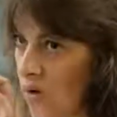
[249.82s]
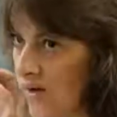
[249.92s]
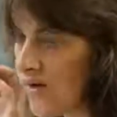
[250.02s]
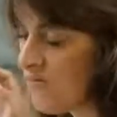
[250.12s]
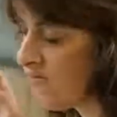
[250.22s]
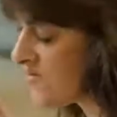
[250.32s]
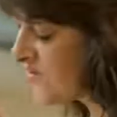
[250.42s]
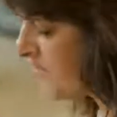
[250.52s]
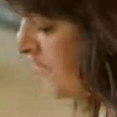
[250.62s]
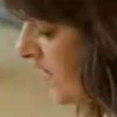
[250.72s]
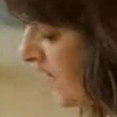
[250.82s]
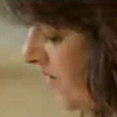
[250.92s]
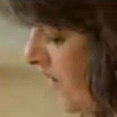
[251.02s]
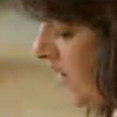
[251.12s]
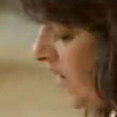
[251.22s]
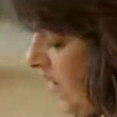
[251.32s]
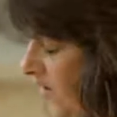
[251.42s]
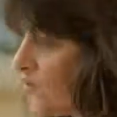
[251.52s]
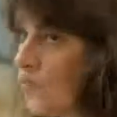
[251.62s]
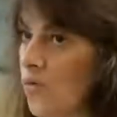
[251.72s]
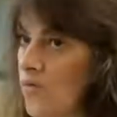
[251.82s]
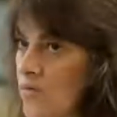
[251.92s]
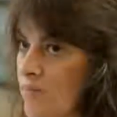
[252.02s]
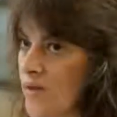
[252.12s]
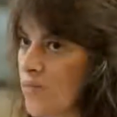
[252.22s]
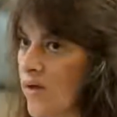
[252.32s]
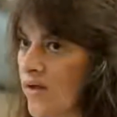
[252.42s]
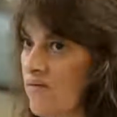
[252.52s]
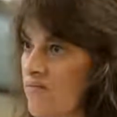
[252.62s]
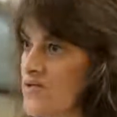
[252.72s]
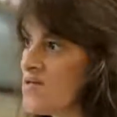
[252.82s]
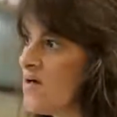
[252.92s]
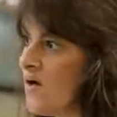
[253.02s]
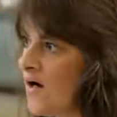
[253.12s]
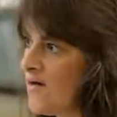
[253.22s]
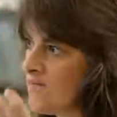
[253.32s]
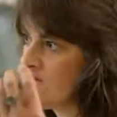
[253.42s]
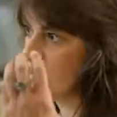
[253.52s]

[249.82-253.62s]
white canvas and everything. I don't want the big white canvas. I have to have